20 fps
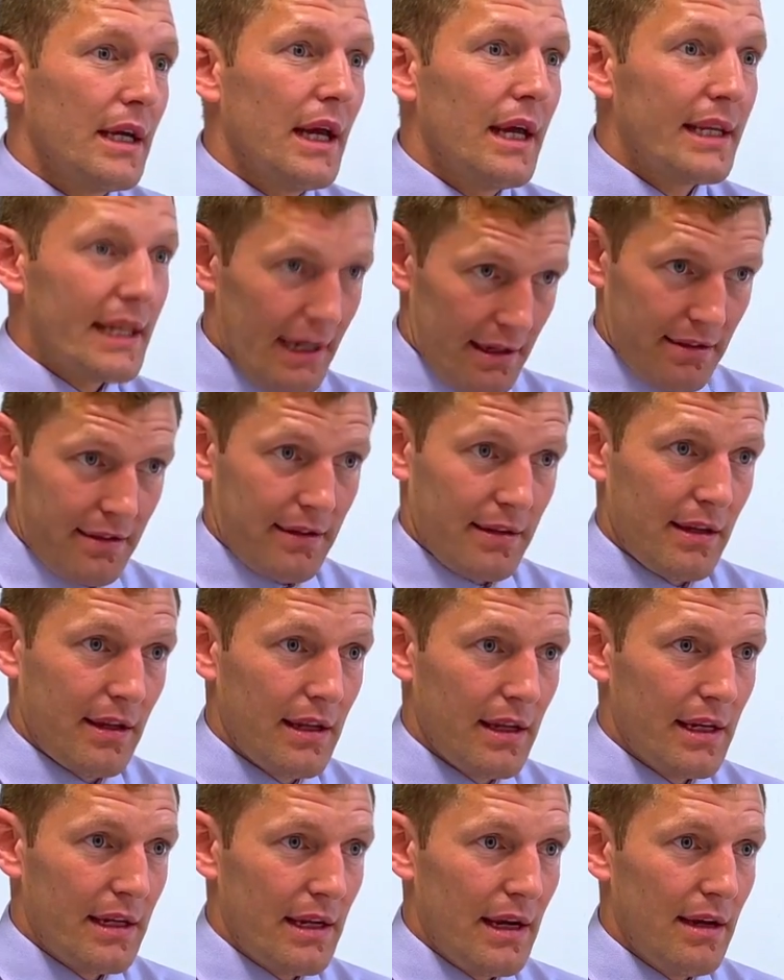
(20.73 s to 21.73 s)
Yes.
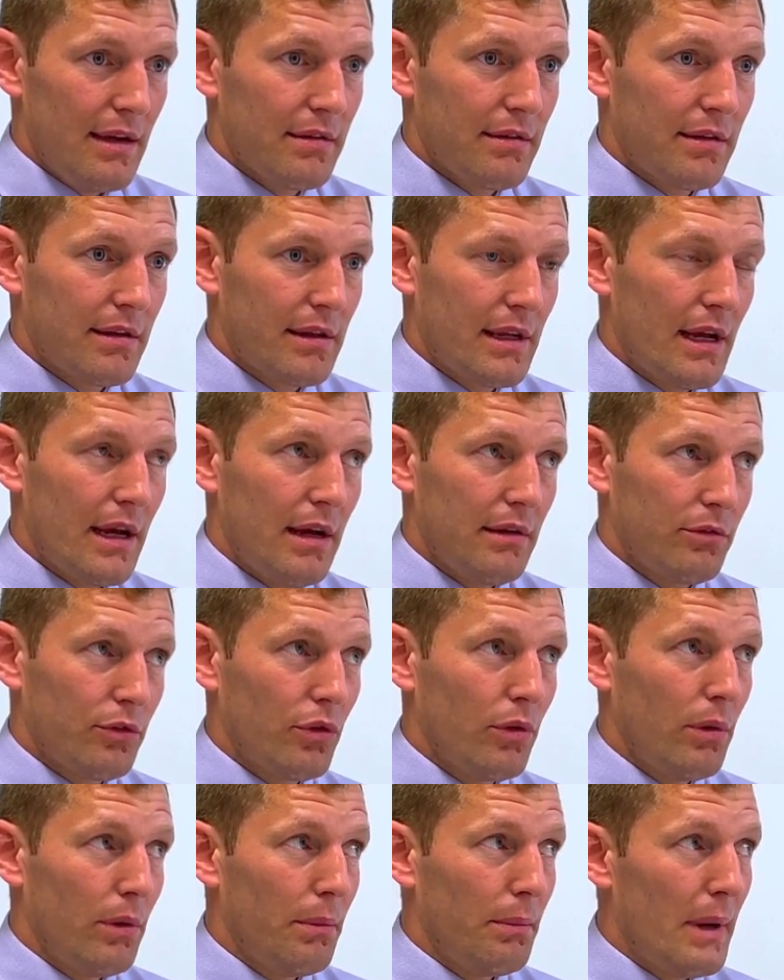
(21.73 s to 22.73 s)
Yes, yeah.
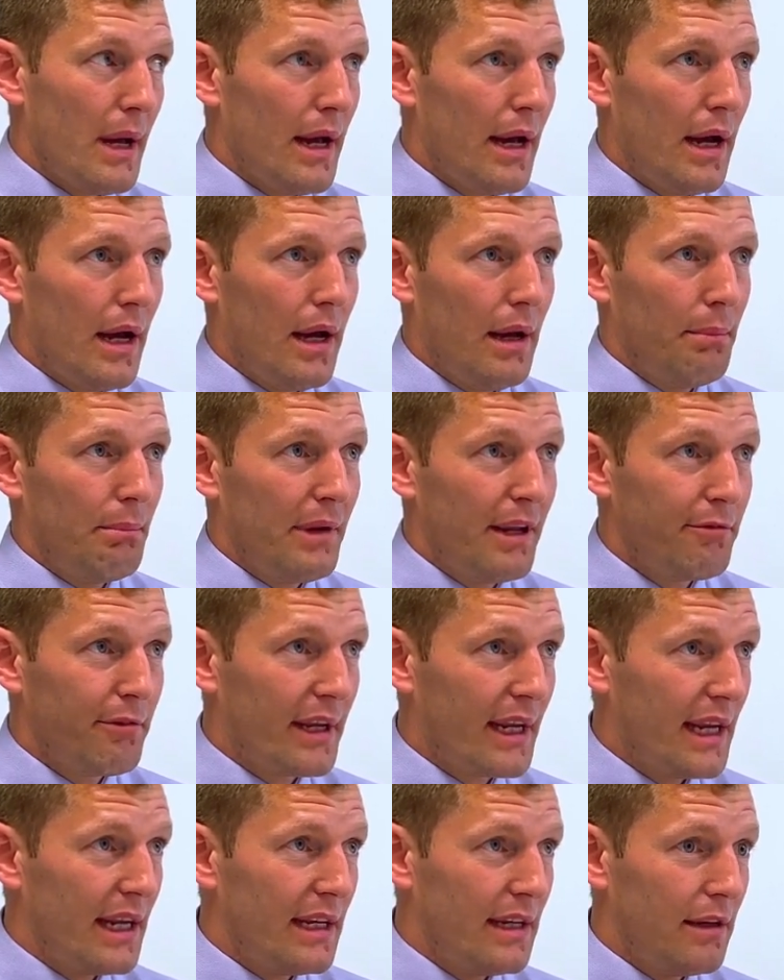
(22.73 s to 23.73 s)
So
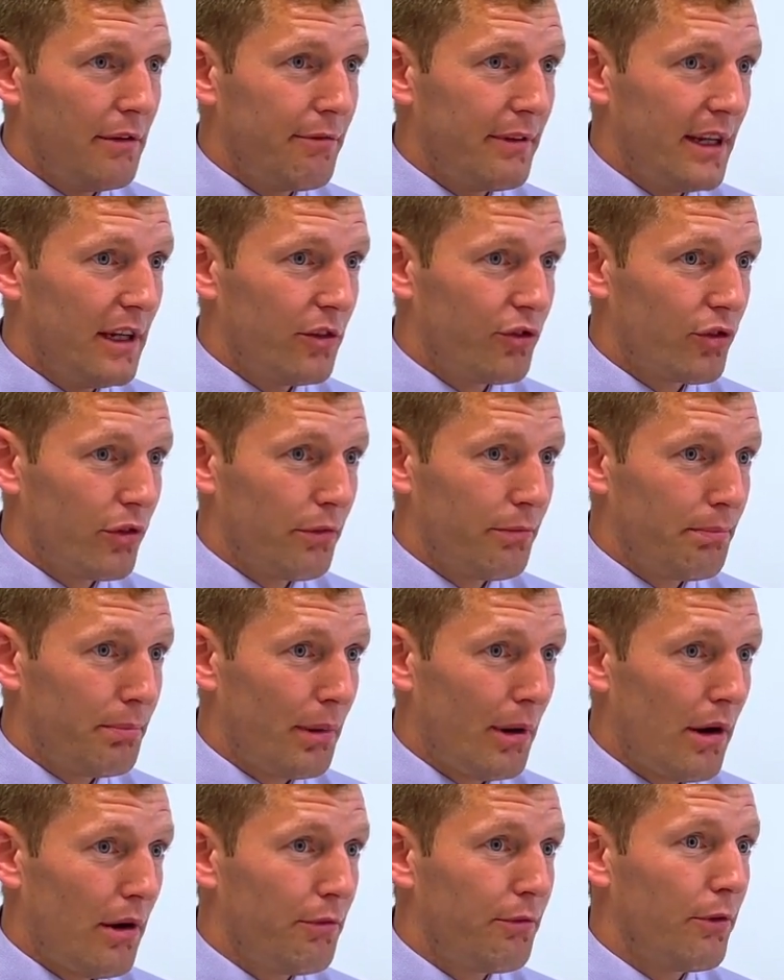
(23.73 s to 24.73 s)
living in the village of
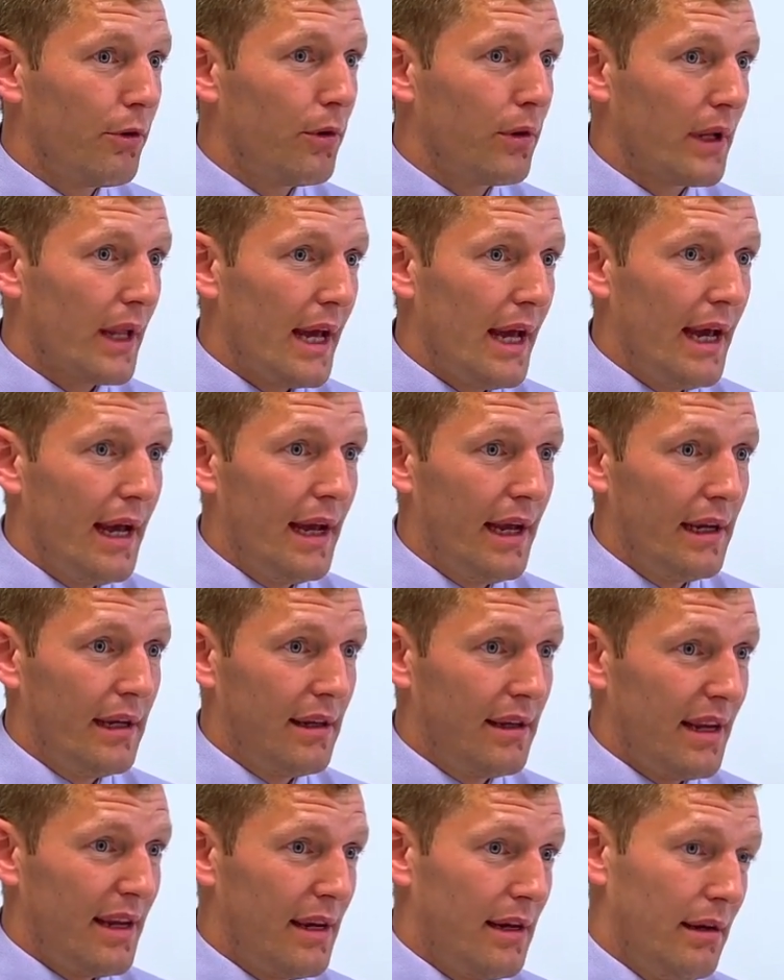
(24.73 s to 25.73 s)
Brawford, and
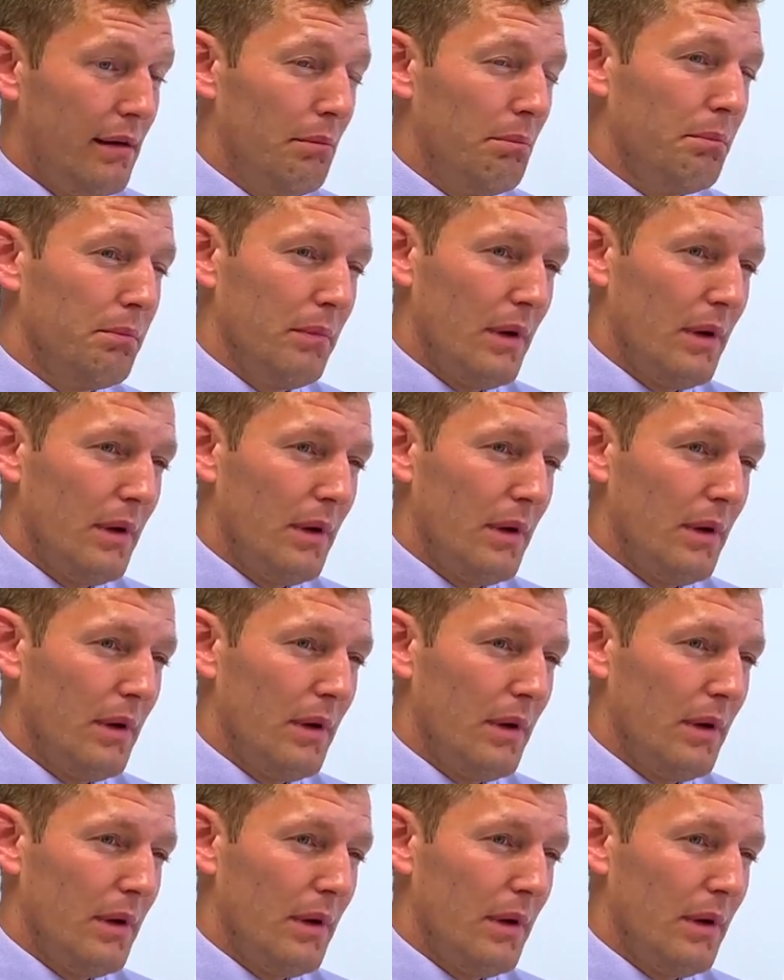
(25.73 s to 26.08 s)
then